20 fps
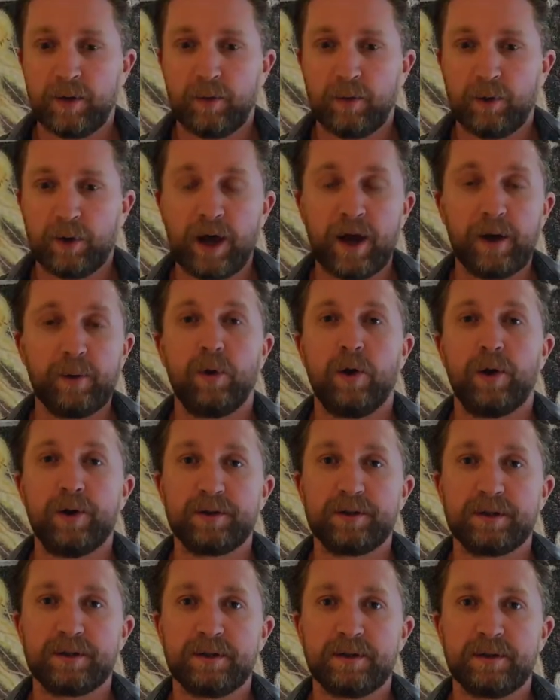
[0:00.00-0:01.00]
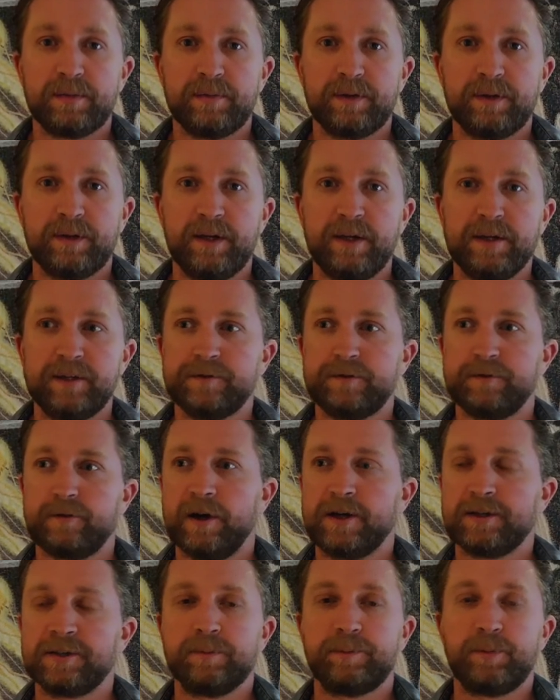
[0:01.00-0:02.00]
What I want is for
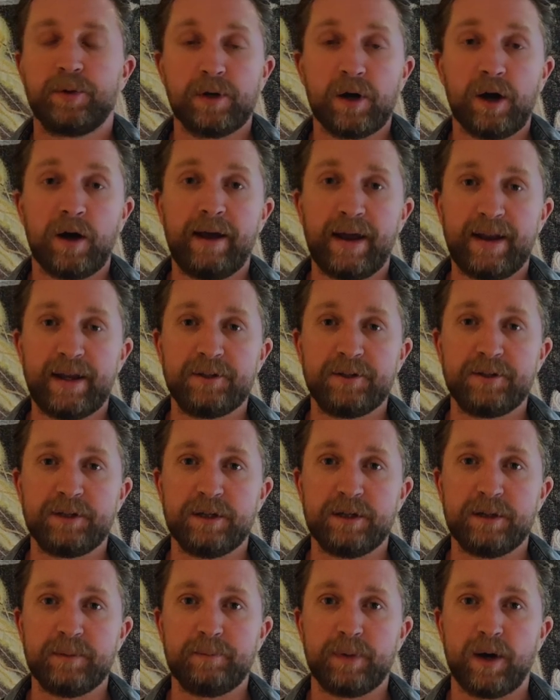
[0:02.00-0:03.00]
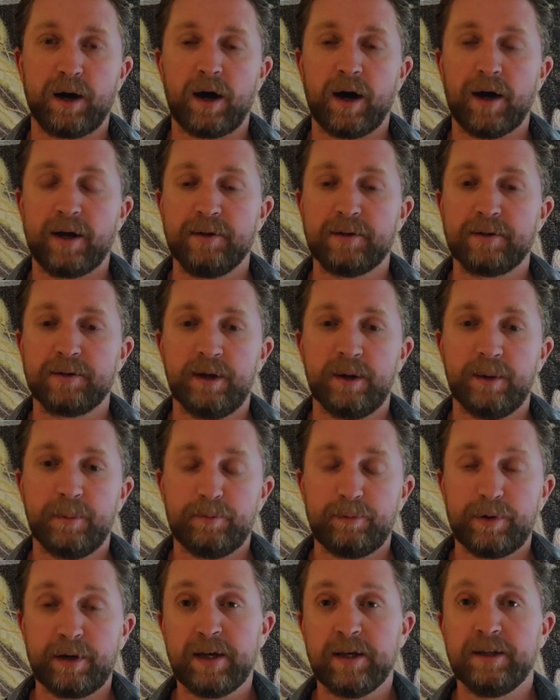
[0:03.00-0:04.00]
us to put our energy behind
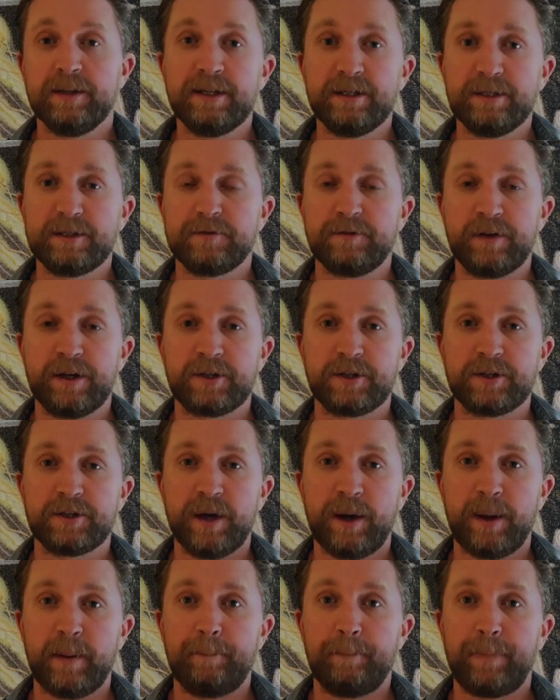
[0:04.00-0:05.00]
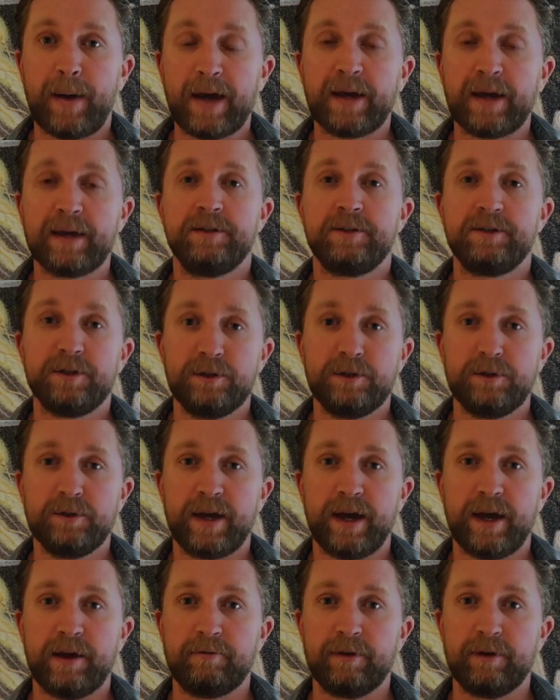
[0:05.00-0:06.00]
bringing these fish back into
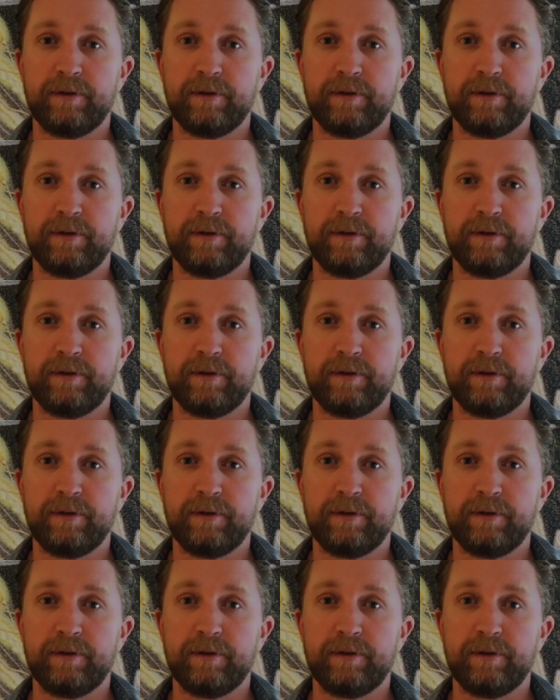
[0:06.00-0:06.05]
UK